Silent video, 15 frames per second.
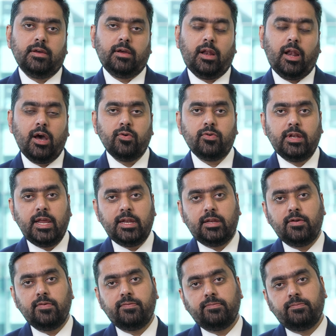Cloud
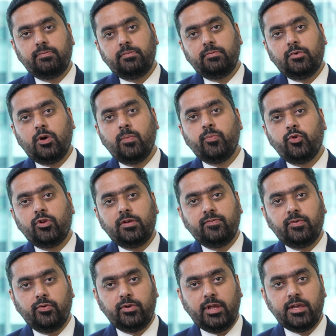Native Computing
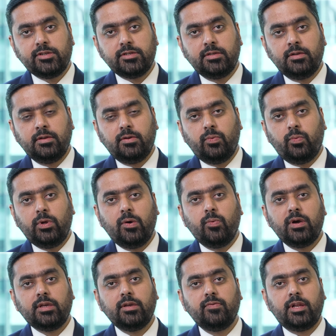Foundation. We are
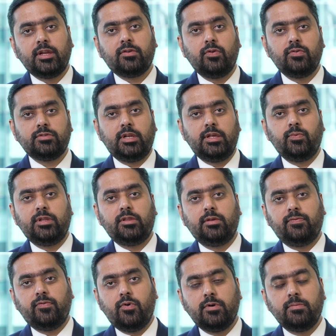working very closely with the
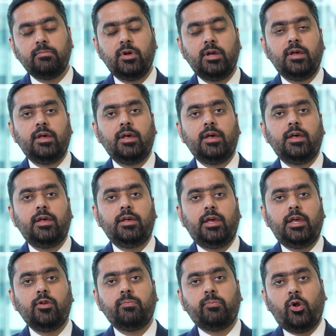forum
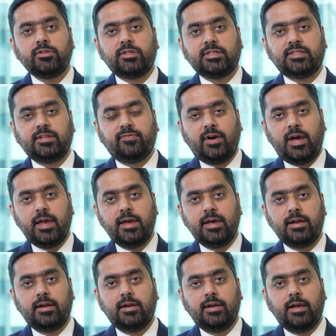in Project
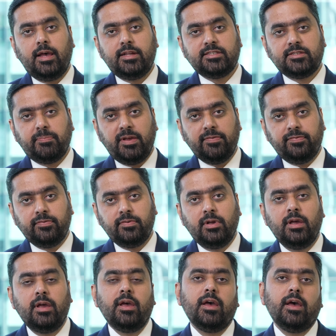Sapphire and SPIF
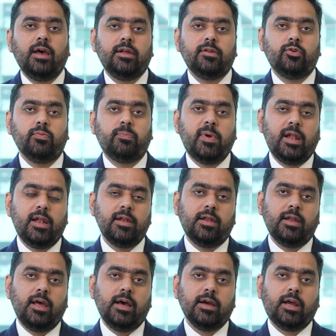to build
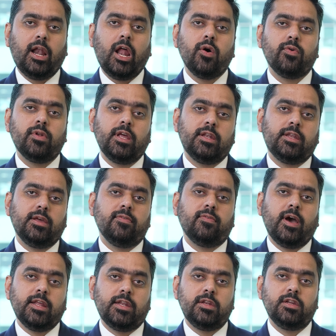a cloud native
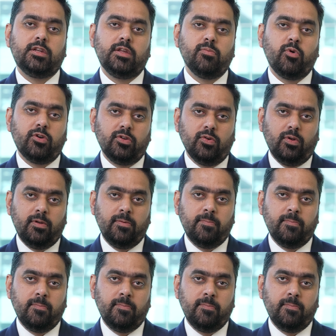identity module.